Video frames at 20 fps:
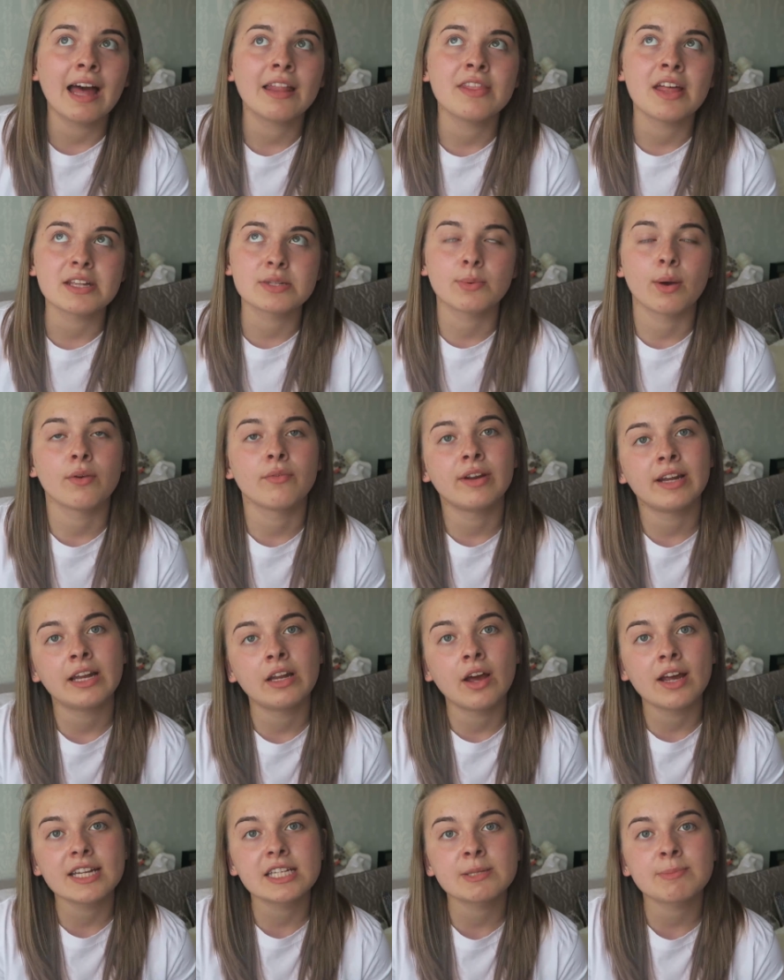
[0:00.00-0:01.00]
and that's what I really
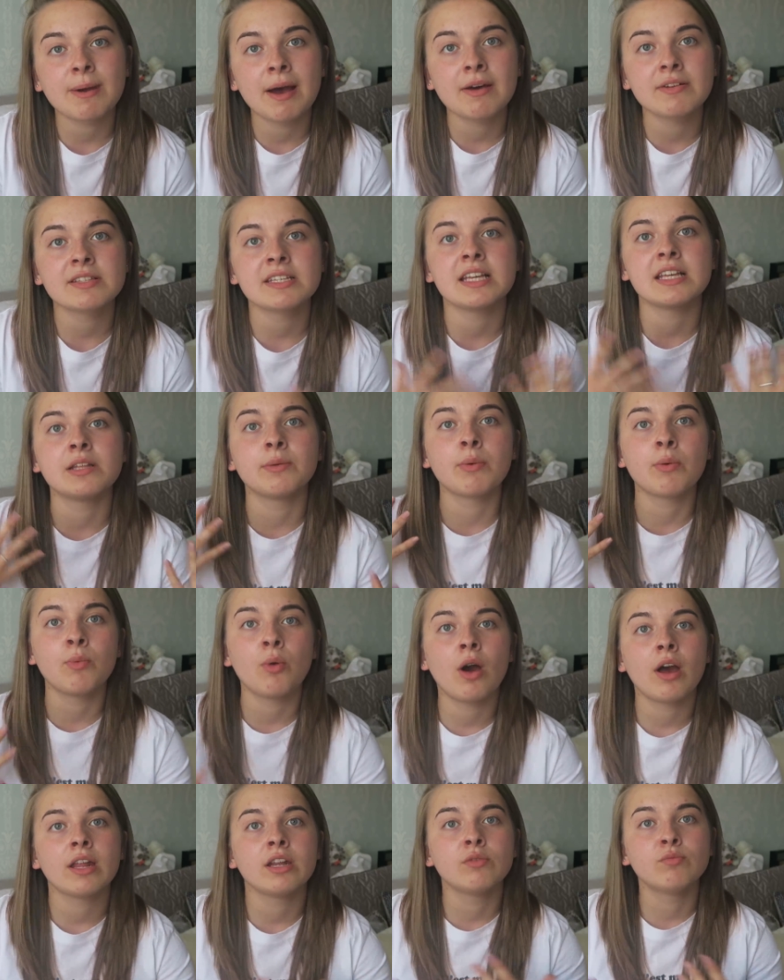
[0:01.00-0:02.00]
liked about it, and that we
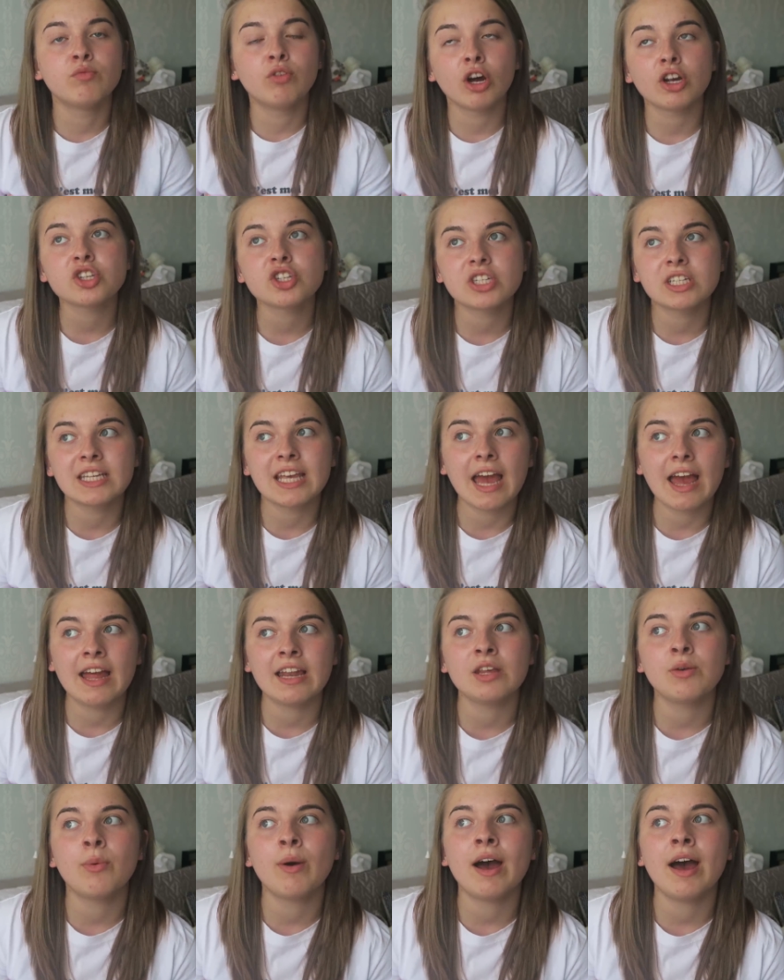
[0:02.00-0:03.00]
weren't in a rush to get
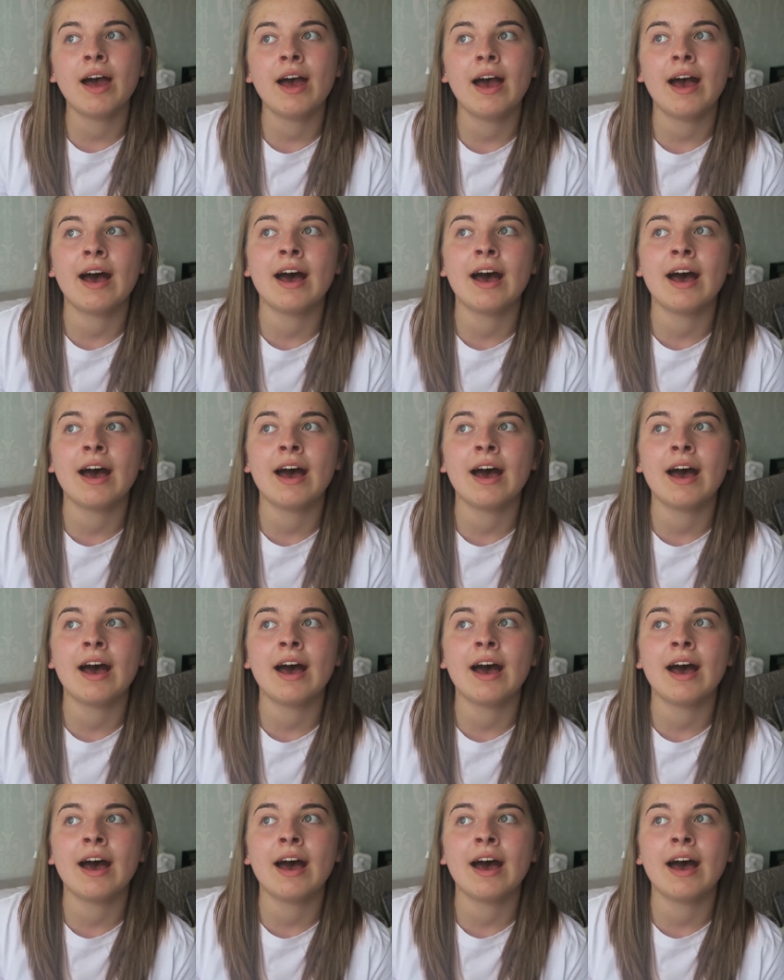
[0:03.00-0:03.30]
anywhere.